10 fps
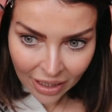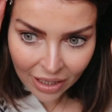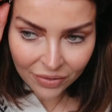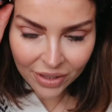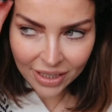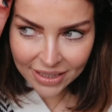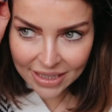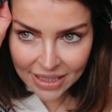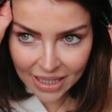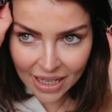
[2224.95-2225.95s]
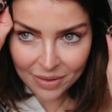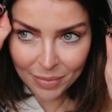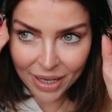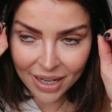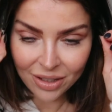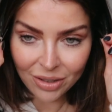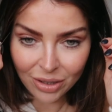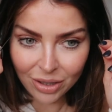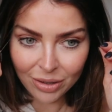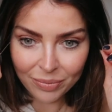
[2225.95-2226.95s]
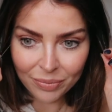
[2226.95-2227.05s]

I feel like since I had my hair cut,